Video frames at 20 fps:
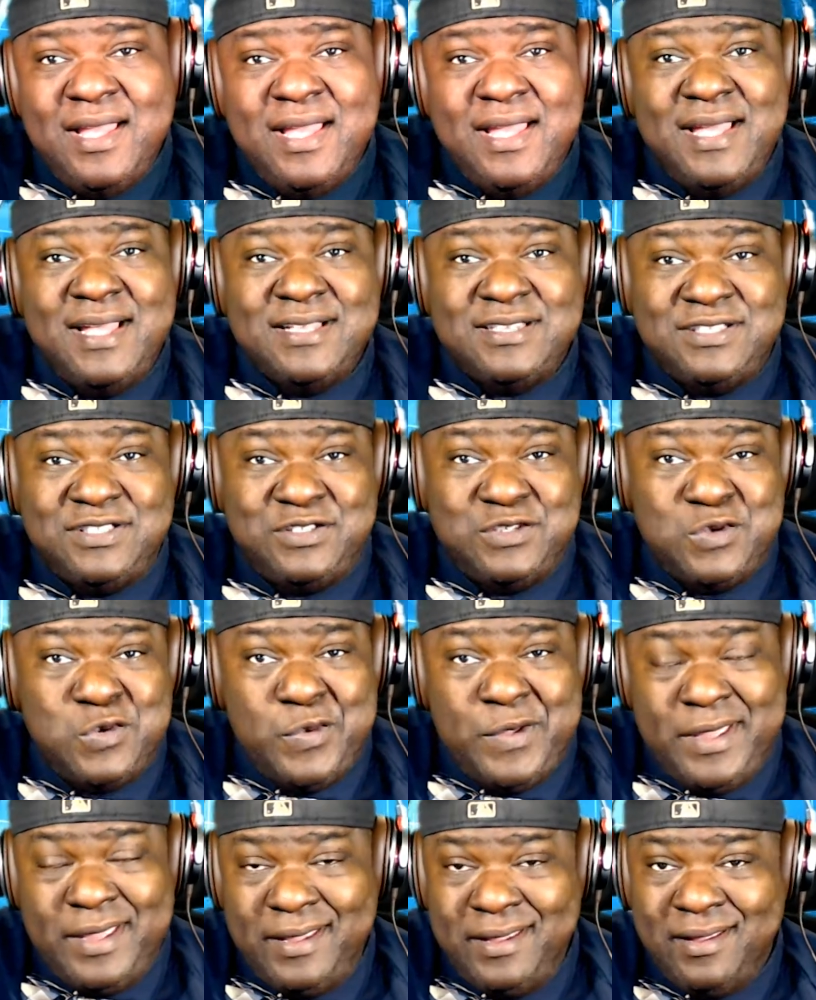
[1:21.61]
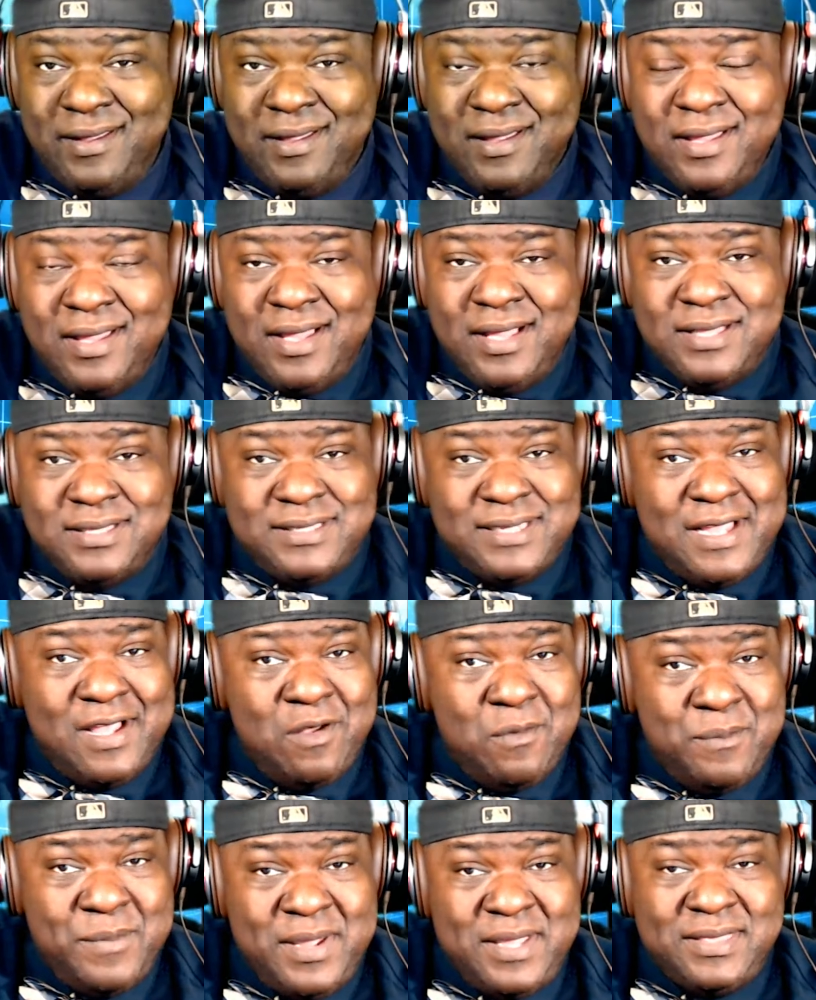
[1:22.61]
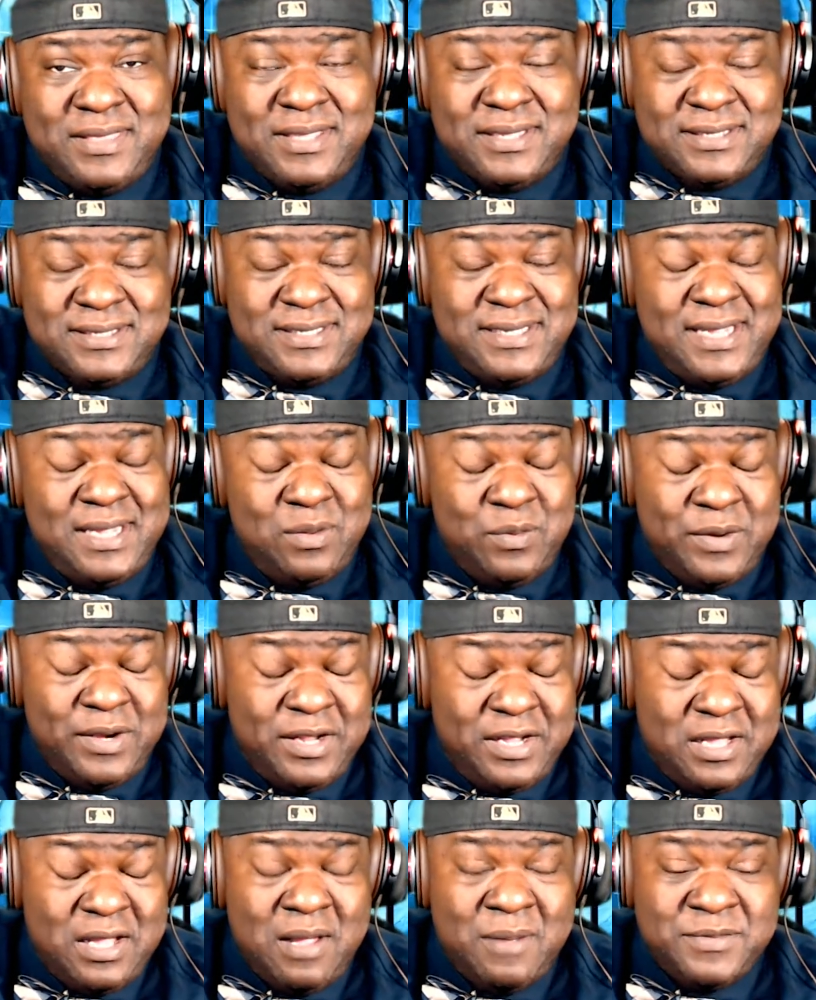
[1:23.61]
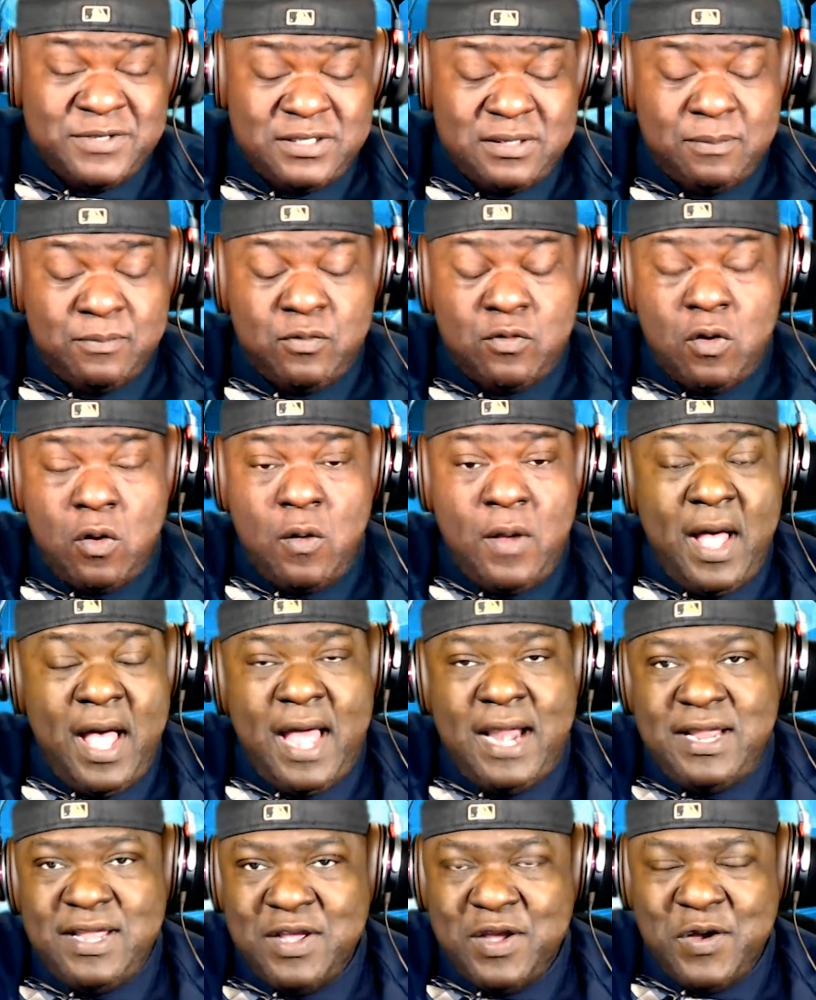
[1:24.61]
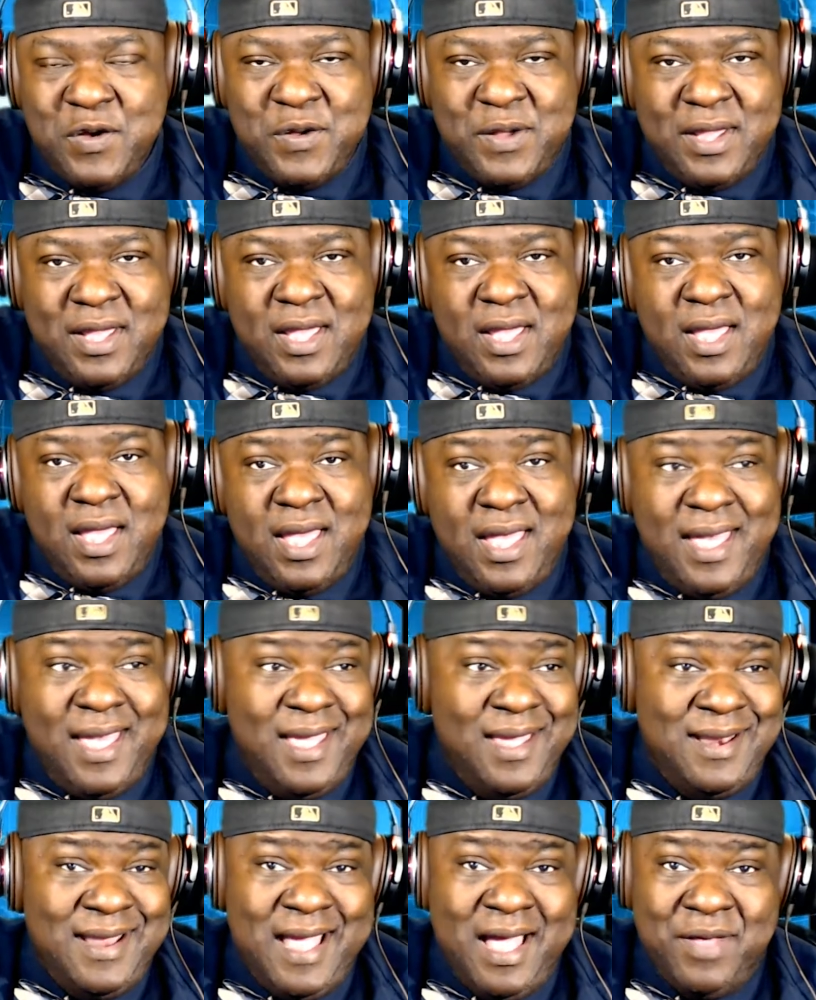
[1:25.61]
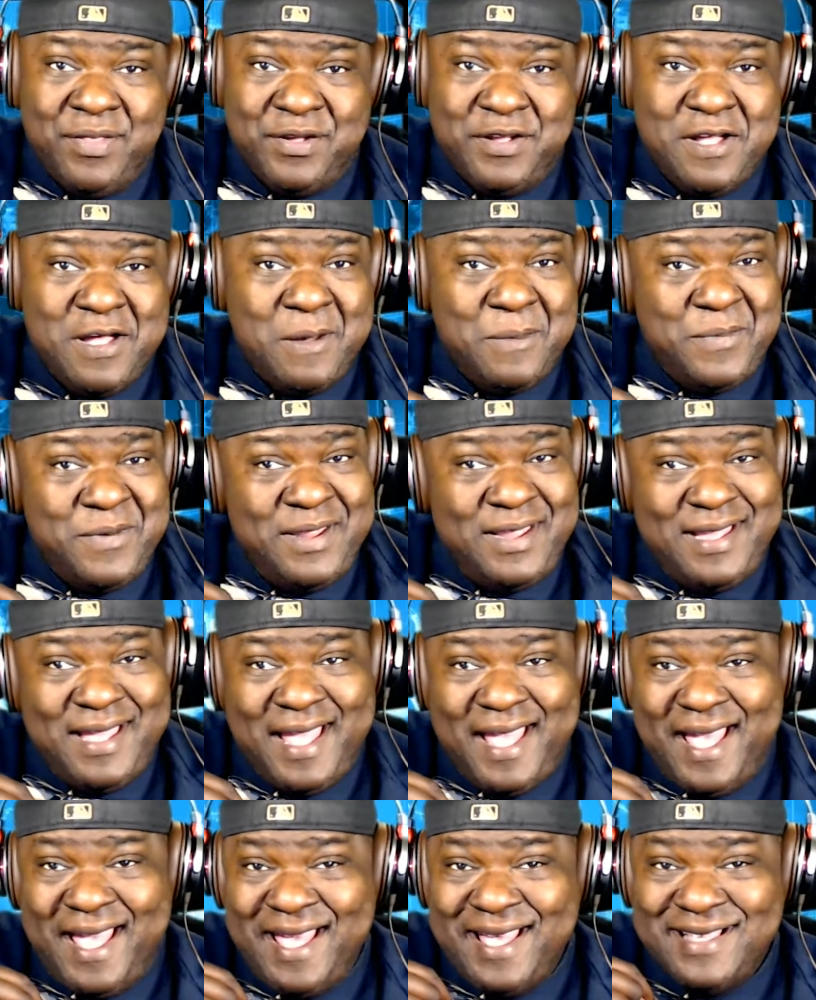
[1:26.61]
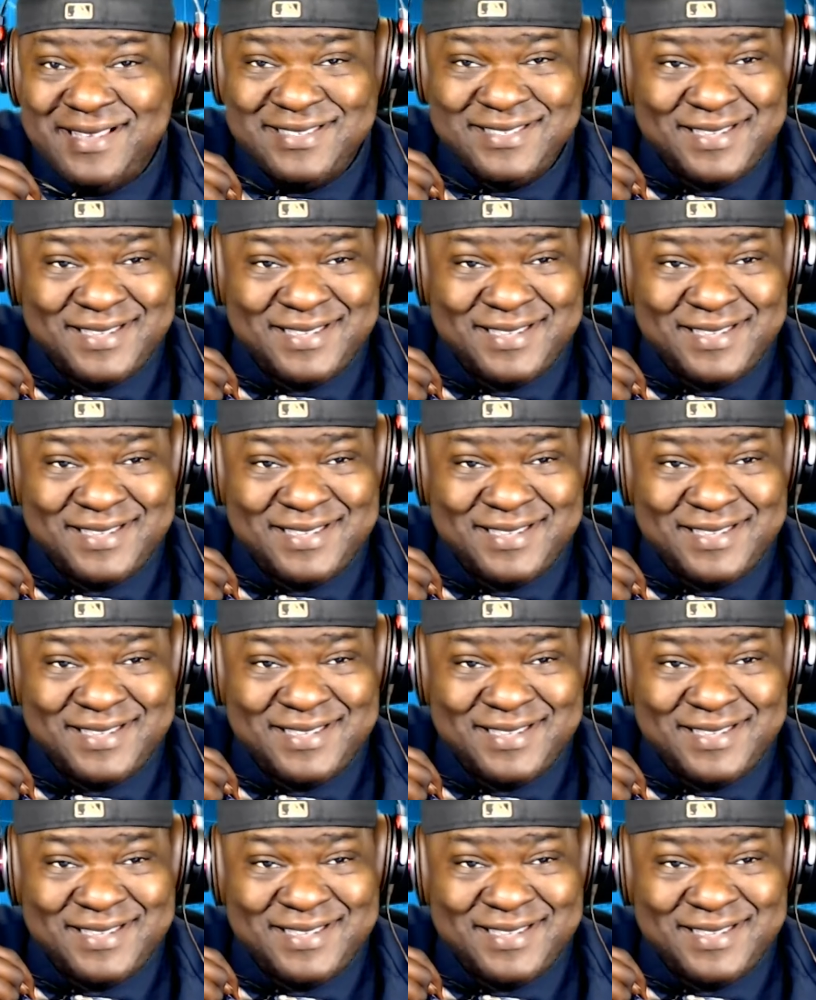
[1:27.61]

is doing to help meet this need when it comes to pro audio, and how the company has